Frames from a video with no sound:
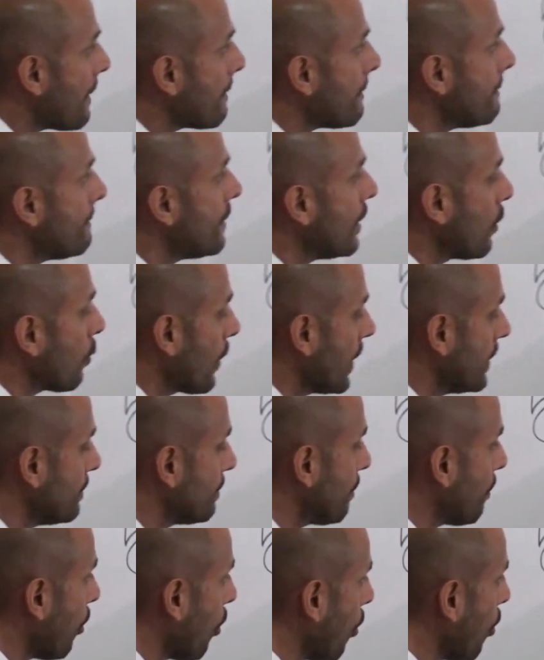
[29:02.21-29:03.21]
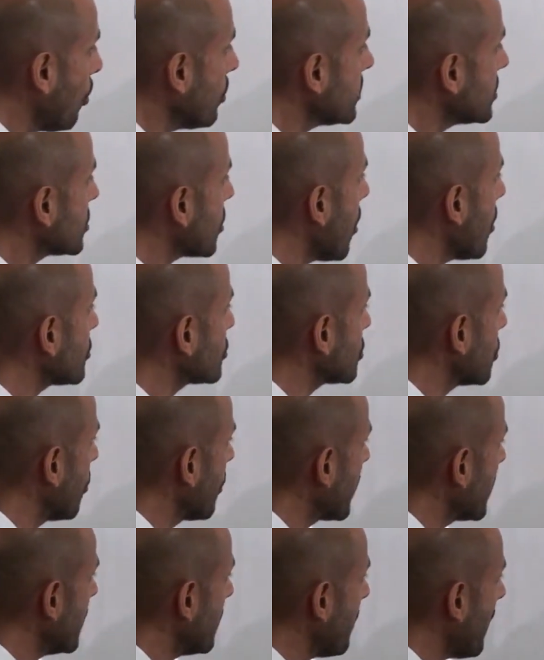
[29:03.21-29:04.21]
But when Paul starts
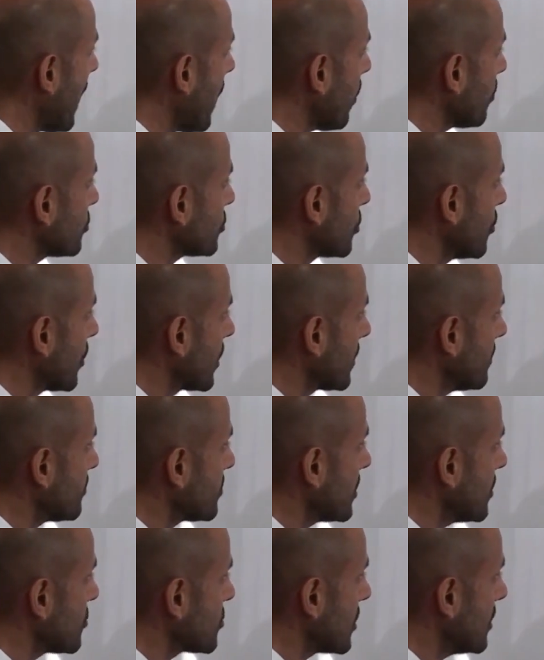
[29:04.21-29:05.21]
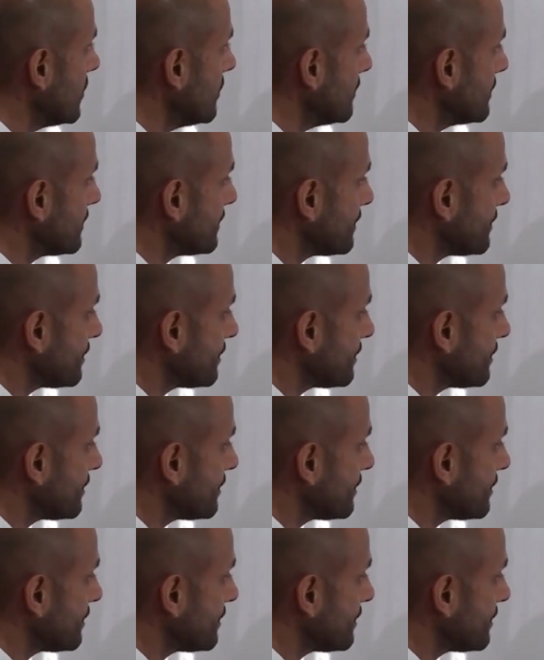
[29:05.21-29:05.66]
talking about circumcision,